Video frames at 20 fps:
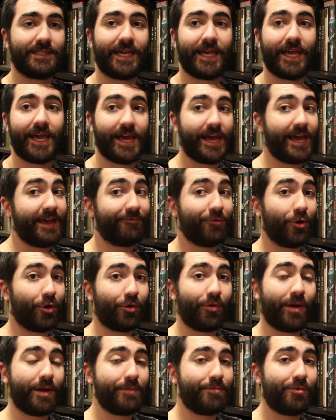they have
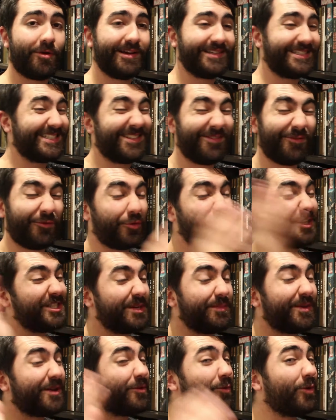got great prices and free
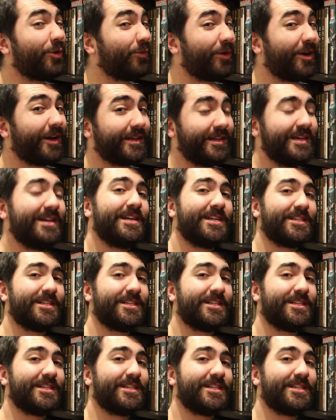shipping worldwide.